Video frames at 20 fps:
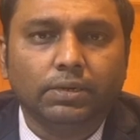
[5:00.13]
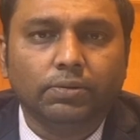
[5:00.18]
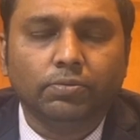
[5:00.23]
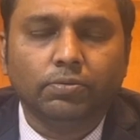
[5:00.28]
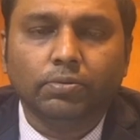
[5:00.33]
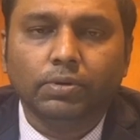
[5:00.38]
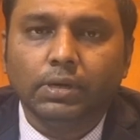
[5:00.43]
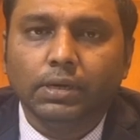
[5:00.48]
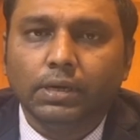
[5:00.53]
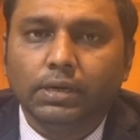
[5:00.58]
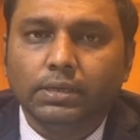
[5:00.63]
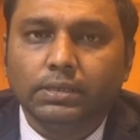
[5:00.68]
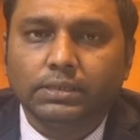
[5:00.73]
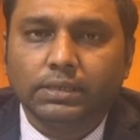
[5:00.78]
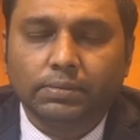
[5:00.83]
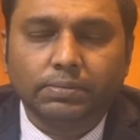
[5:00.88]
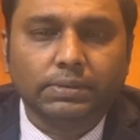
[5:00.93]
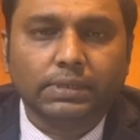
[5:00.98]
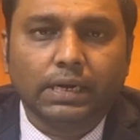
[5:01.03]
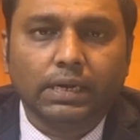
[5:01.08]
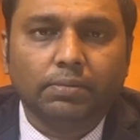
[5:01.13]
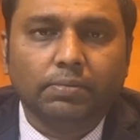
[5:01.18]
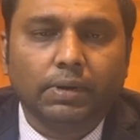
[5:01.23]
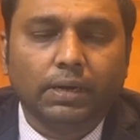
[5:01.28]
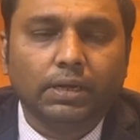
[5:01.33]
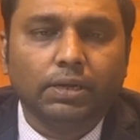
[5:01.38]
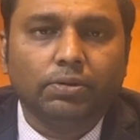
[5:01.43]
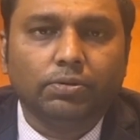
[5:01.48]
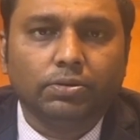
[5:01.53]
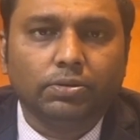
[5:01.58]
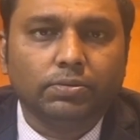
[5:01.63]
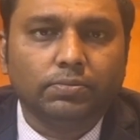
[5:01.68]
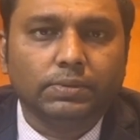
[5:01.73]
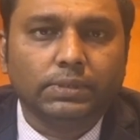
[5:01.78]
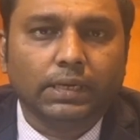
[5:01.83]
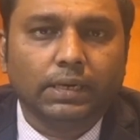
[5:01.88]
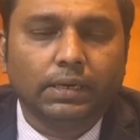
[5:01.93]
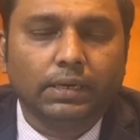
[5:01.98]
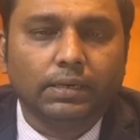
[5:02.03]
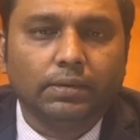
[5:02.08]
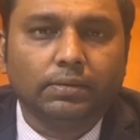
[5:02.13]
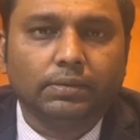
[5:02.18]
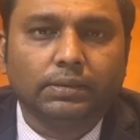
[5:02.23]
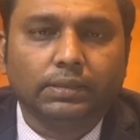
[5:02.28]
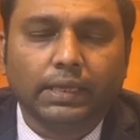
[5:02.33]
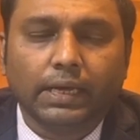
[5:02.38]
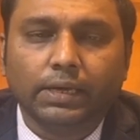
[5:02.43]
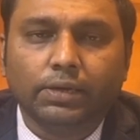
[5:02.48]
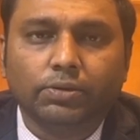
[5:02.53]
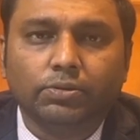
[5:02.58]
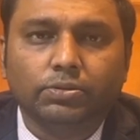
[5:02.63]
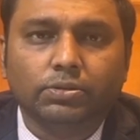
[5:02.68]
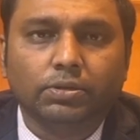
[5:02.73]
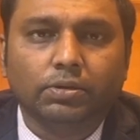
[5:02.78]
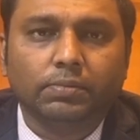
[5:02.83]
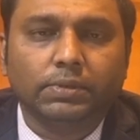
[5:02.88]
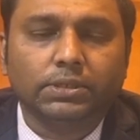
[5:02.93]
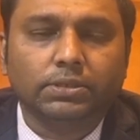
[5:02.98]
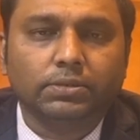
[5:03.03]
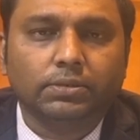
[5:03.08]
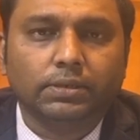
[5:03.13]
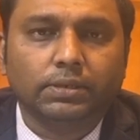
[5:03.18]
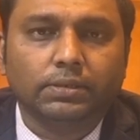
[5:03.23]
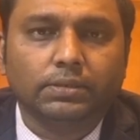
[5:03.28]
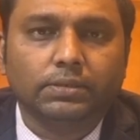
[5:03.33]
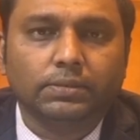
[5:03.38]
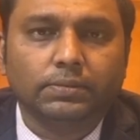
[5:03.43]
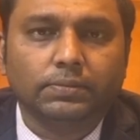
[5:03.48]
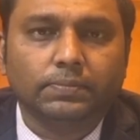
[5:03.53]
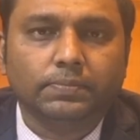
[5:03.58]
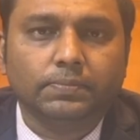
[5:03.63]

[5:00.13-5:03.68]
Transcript: you subscribe our YouTube channel. Thank you so much, students.